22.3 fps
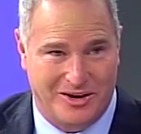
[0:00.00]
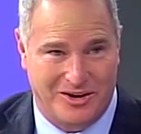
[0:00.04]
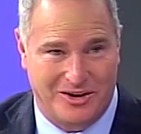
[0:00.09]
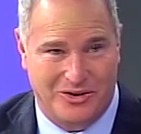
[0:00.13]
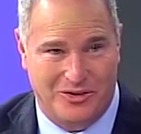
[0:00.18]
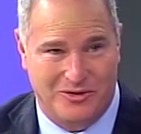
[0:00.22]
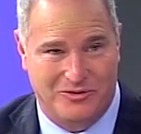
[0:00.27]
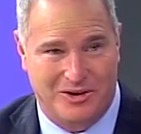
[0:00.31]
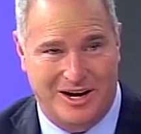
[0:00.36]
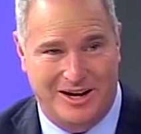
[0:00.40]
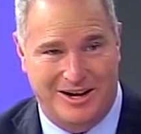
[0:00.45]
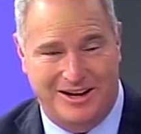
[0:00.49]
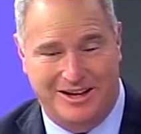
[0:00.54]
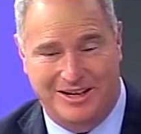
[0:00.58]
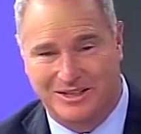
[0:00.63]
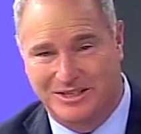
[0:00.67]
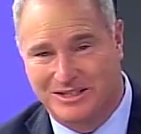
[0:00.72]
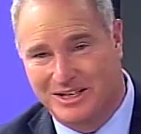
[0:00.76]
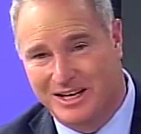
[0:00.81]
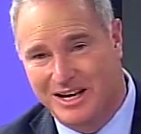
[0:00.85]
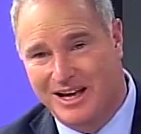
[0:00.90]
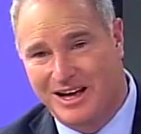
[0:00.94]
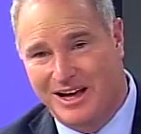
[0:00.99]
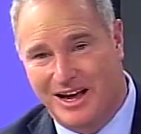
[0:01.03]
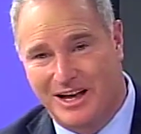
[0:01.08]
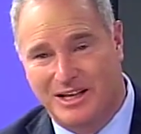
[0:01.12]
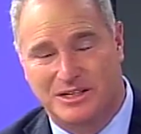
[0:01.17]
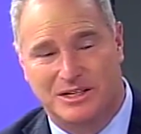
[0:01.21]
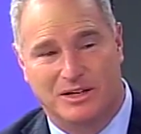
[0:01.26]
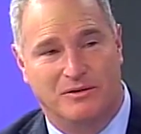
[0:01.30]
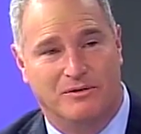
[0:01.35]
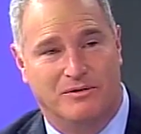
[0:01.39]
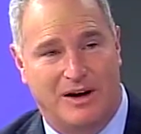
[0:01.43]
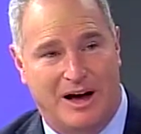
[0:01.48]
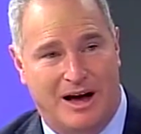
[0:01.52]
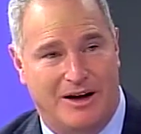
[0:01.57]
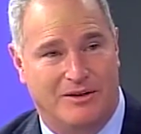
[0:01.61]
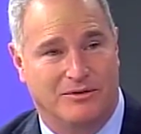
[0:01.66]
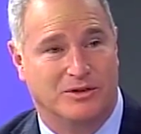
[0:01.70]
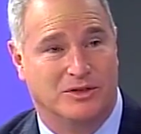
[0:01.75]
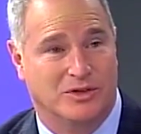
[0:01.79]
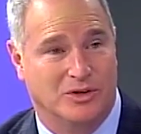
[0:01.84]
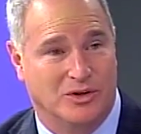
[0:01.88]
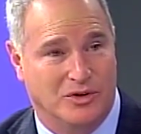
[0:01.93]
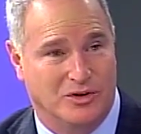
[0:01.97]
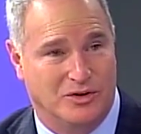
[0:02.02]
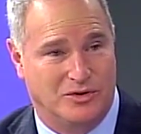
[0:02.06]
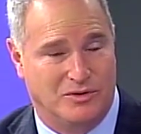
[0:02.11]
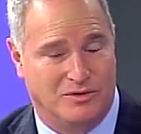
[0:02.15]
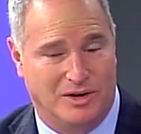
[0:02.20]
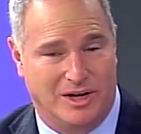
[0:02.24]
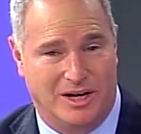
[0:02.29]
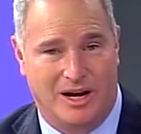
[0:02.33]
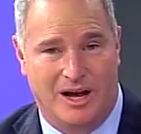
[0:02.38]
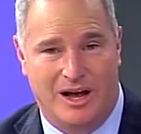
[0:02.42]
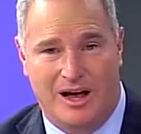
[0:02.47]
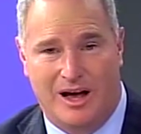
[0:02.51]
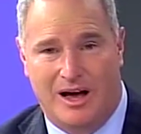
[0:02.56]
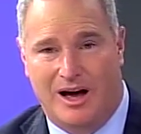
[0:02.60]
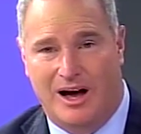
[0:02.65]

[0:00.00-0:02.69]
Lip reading: You know, Randy, it's involved surgery.